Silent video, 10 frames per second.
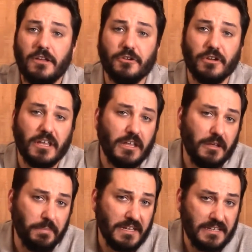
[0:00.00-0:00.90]
you're going to get a
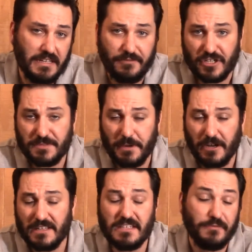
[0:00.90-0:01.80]
completely different
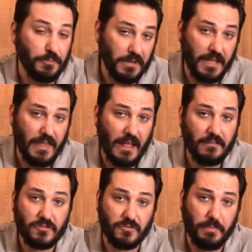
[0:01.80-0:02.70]
experience than if you play
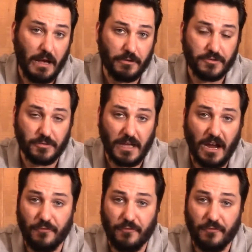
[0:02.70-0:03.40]
that Power Suit guy,